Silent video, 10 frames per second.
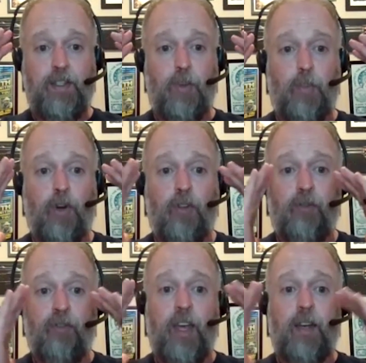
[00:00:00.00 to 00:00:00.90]
to
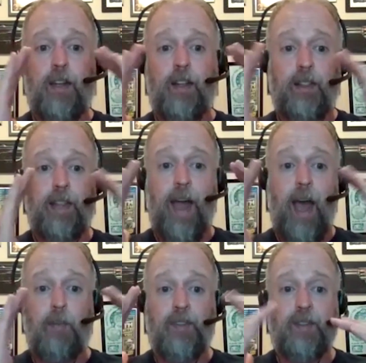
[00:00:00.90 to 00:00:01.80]
prevent
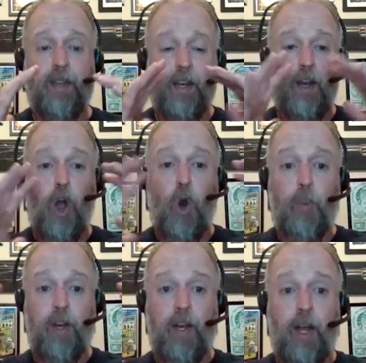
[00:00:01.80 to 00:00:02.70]
collapse. And it
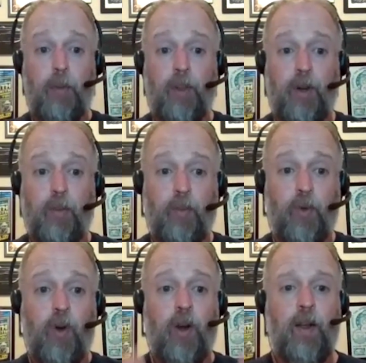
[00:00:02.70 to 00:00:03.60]
opened it up a little bit
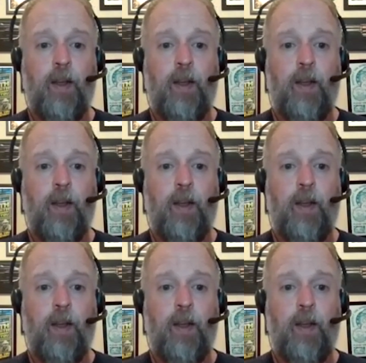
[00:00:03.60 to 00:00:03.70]
more.